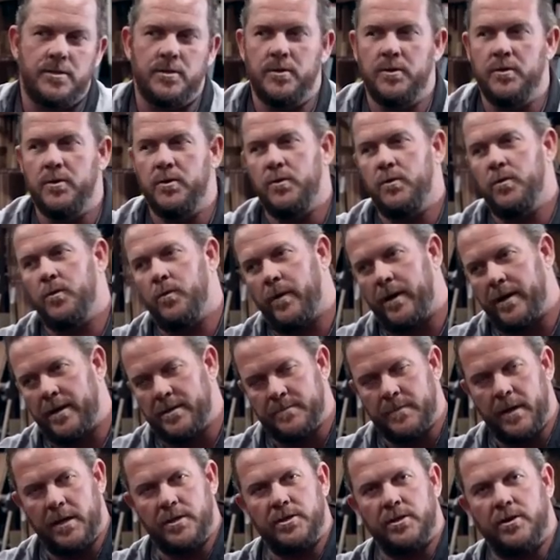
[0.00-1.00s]
to what I
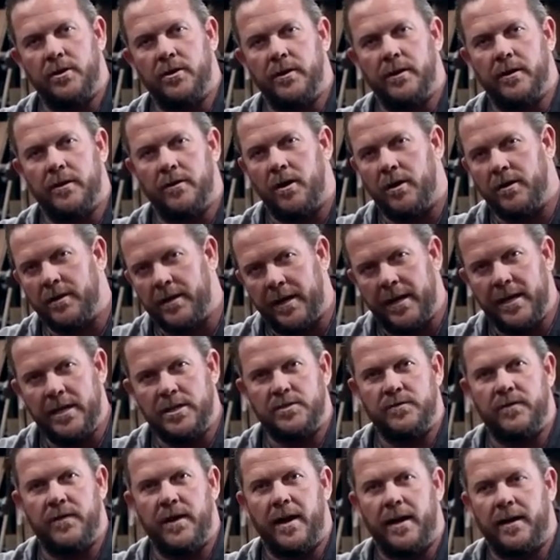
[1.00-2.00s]
was mentioning earlier, all that
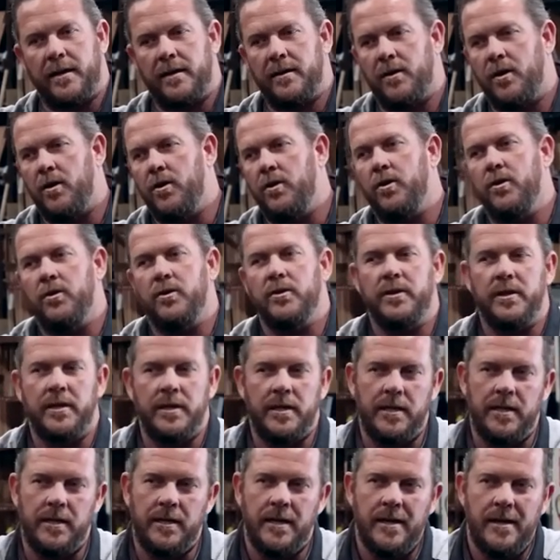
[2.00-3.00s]
H V A C, all
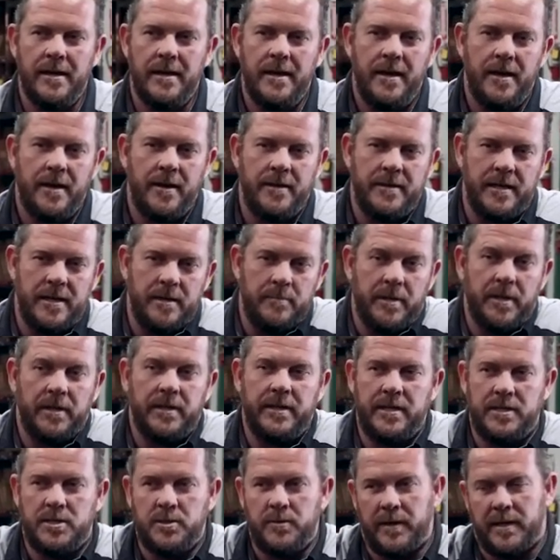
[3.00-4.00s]
the, the
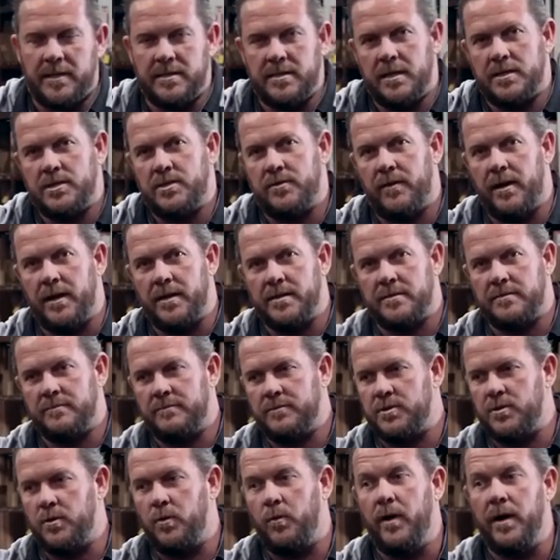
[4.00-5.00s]
ability to
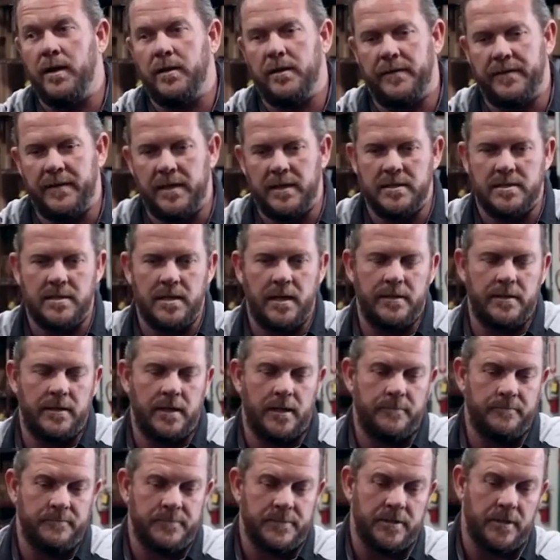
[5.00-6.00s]
accessorize so well on the inside
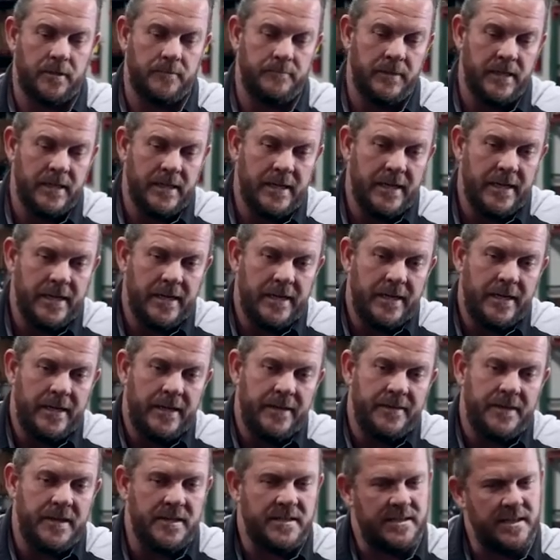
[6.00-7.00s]
there. So
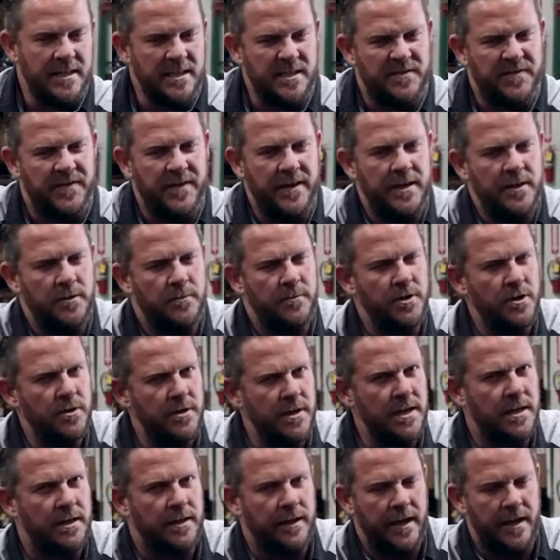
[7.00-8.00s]
this thing's fitted
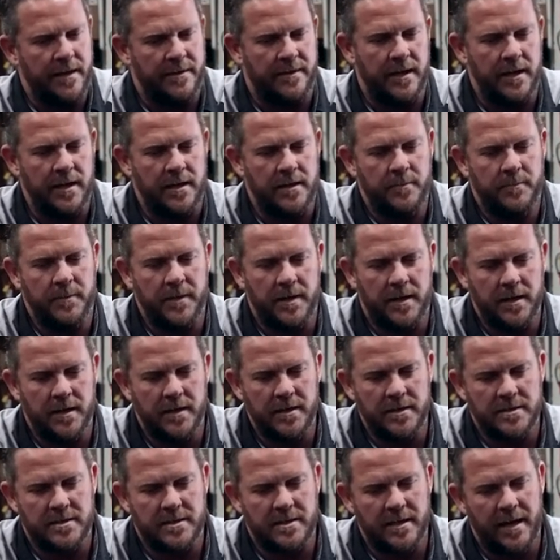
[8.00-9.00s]
uniquely, I think,
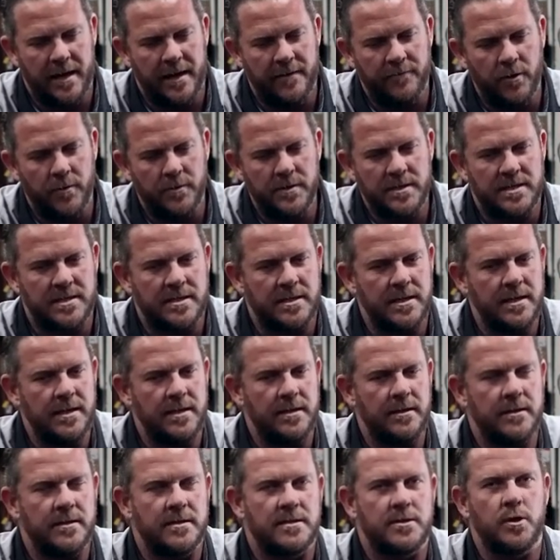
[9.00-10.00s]
because I've always
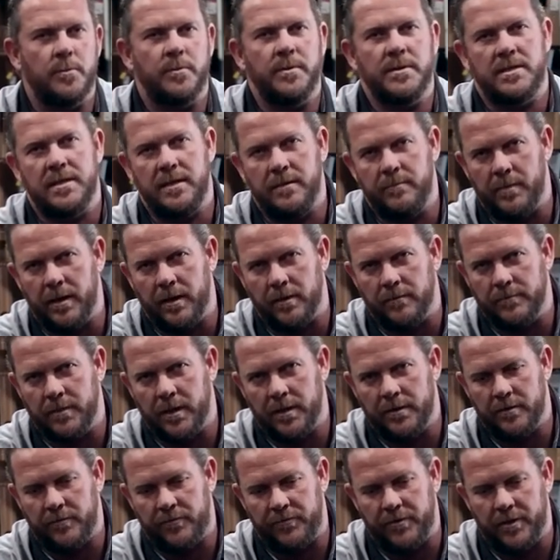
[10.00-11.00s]
seen the serpentine belt on the